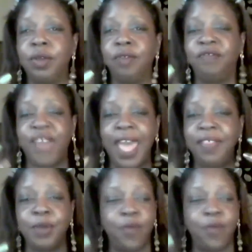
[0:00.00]

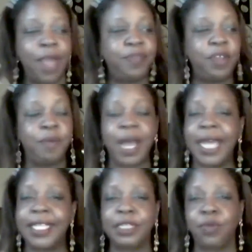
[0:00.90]
fathom and wrap their
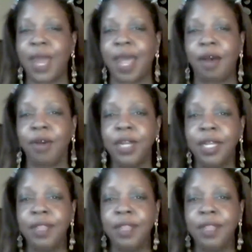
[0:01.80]
minds around